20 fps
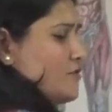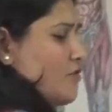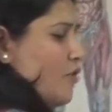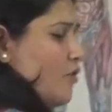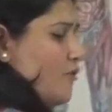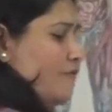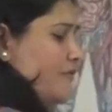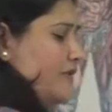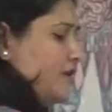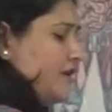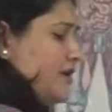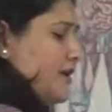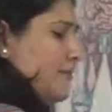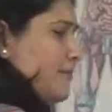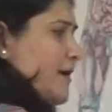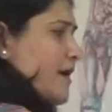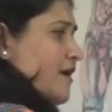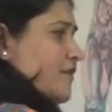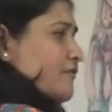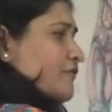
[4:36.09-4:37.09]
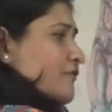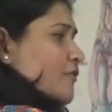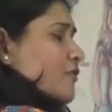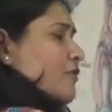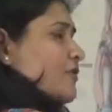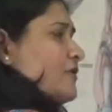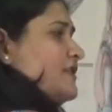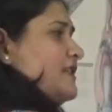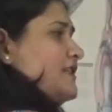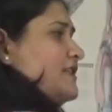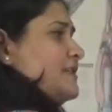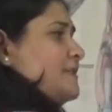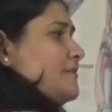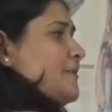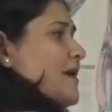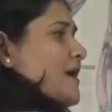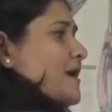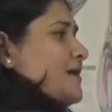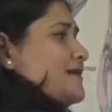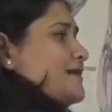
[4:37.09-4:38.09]
over and above all these
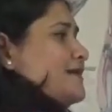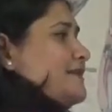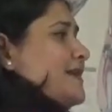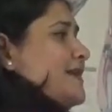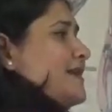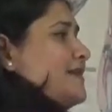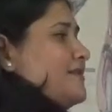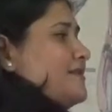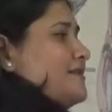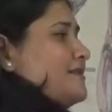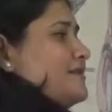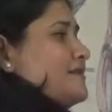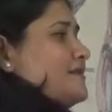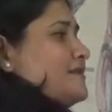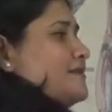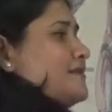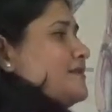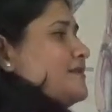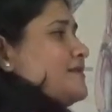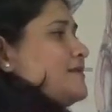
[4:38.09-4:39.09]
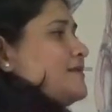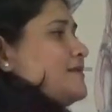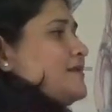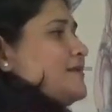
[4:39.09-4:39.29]
parts, there is